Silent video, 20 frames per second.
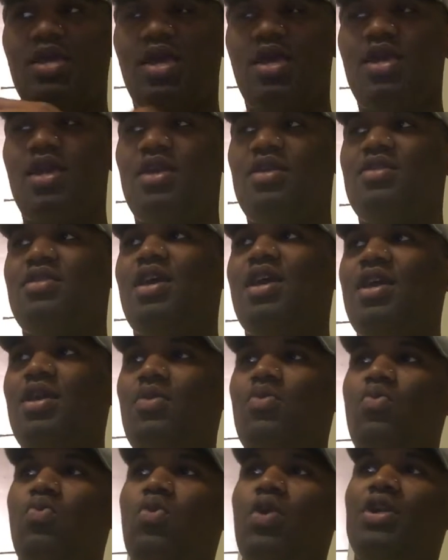aka
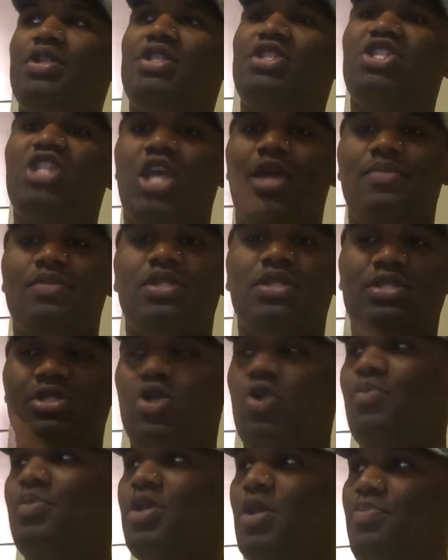they, wants James to
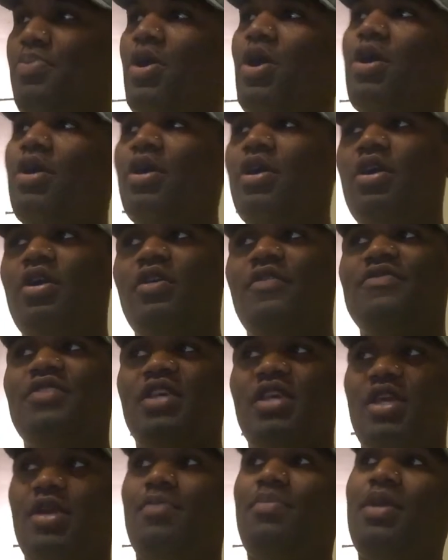still be a part of
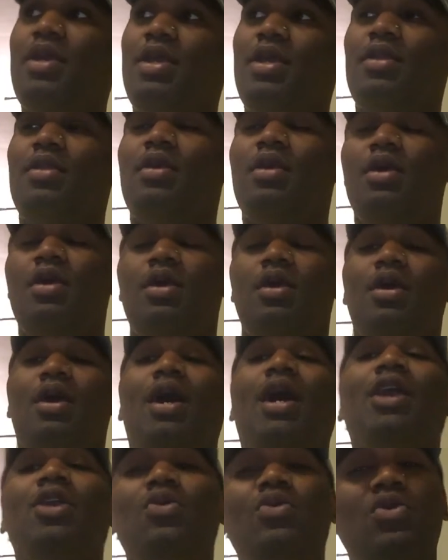the campaign.
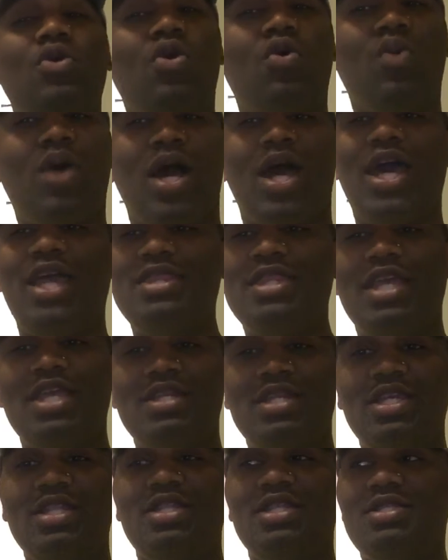I don't know why they
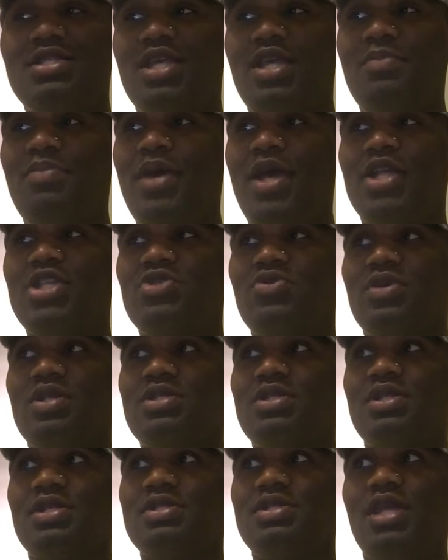need the St.
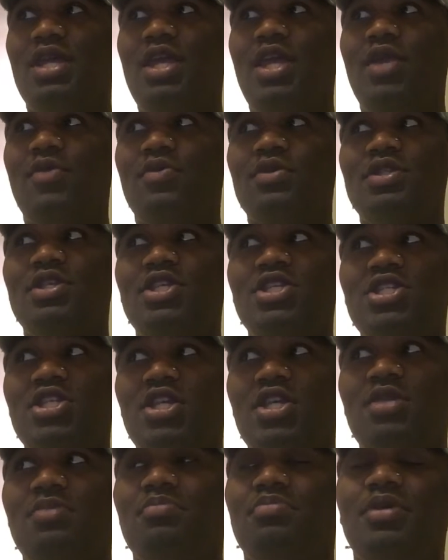Patrick's because they ain't really
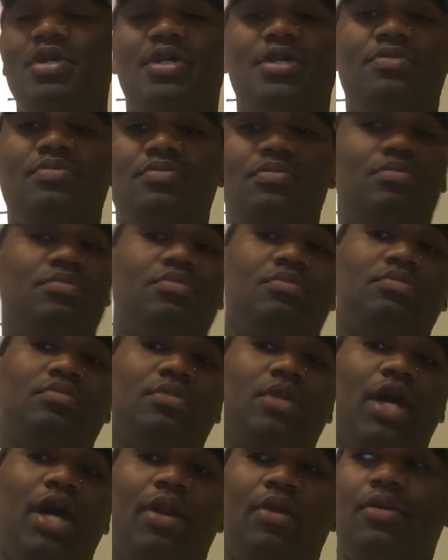shit, but
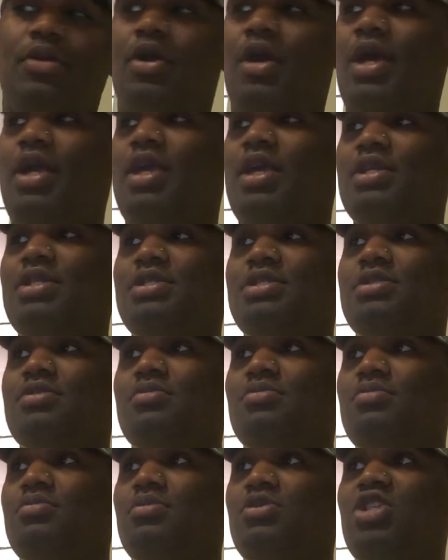I don't know. I guess
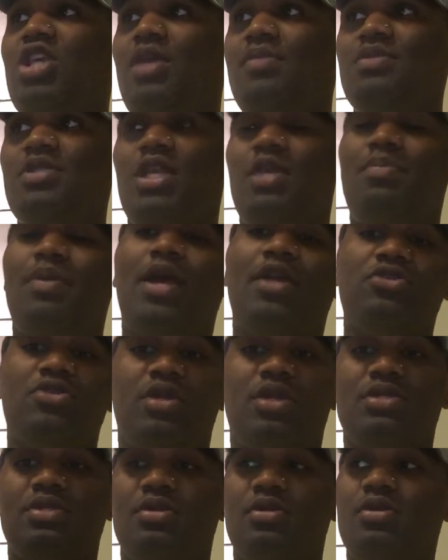James St.
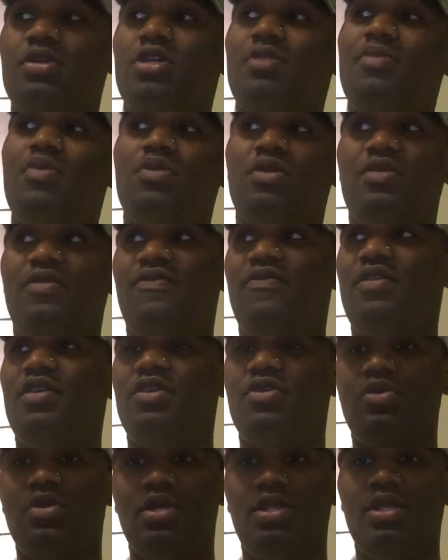Patrick is a good community
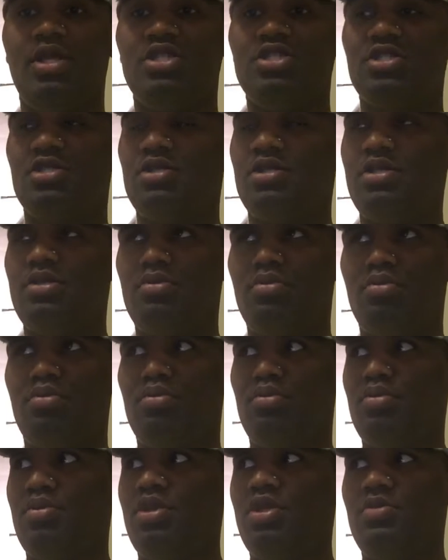figure, allegedly.
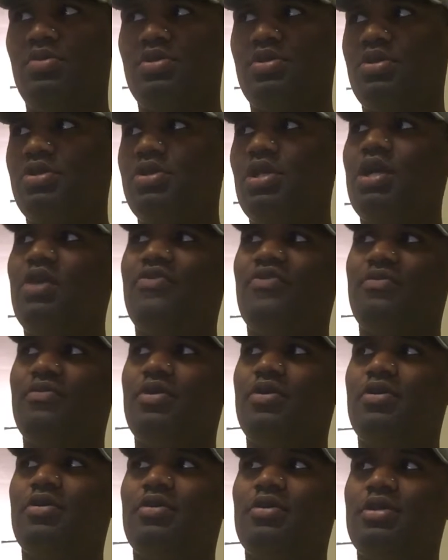He was on trial for
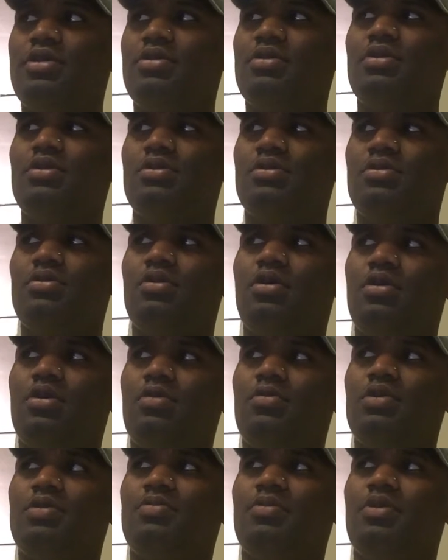murder and his
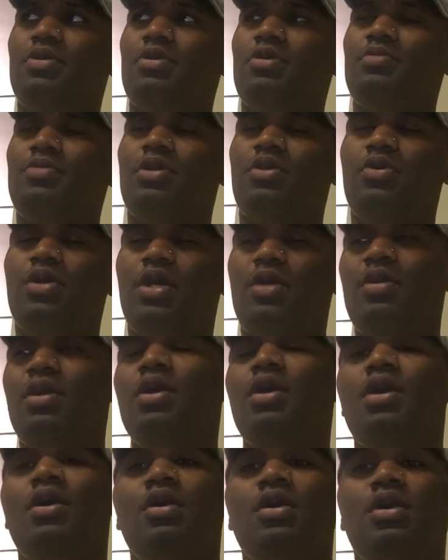daughter was murdered, but okay.